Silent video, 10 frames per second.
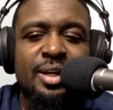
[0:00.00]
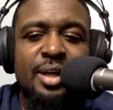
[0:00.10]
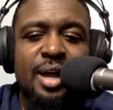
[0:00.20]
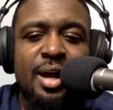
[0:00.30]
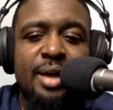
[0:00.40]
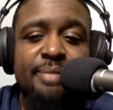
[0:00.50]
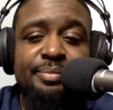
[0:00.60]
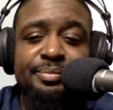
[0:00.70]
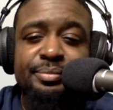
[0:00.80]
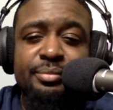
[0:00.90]
Um,
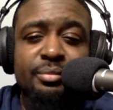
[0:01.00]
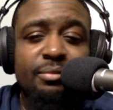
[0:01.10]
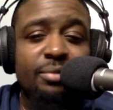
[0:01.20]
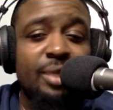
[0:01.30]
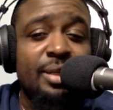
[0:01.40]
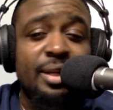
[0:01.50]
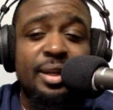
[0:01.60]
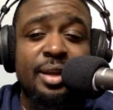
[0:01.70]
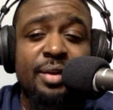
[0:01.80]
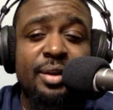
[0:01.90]
didn't
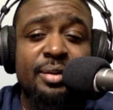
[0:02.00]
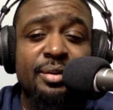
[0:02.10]
hear it.